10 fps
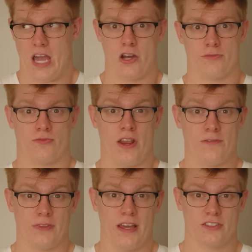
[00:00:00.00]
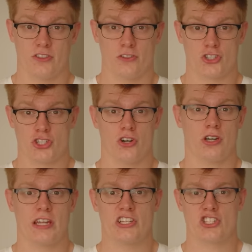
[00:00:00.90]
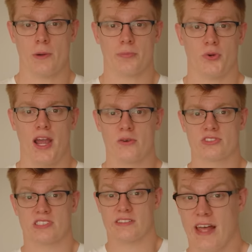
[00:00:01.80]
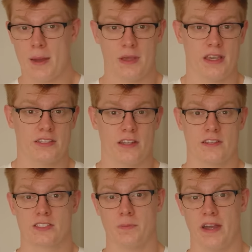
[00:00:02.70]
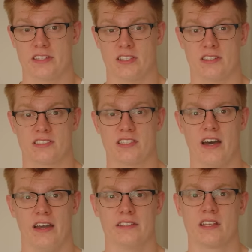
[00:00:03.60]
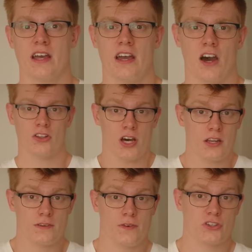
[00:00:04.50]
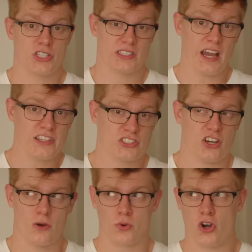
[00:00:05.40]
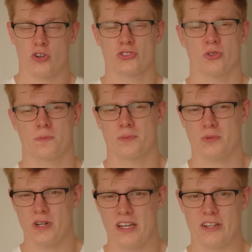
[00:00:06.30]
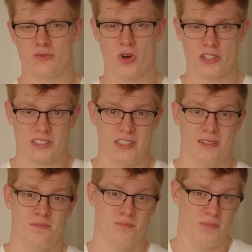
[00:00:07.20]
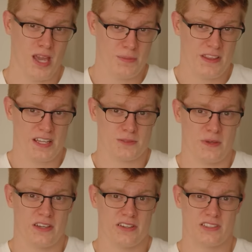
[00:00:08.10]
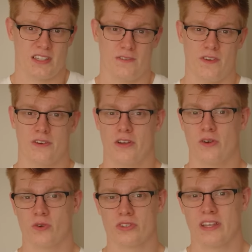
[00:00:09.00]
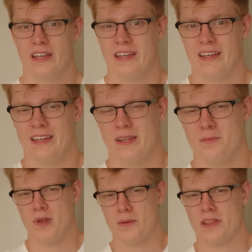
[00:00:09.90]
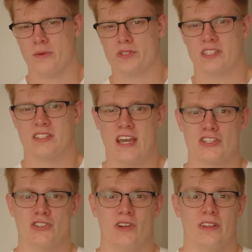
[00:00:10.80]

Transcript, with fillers: out of reflex, jerk, and jump around, slamming into the spikes on the sides. A lot of the versions I saw were also pretty rusty. Maybe that's because they're very old, Maybe that was intentional.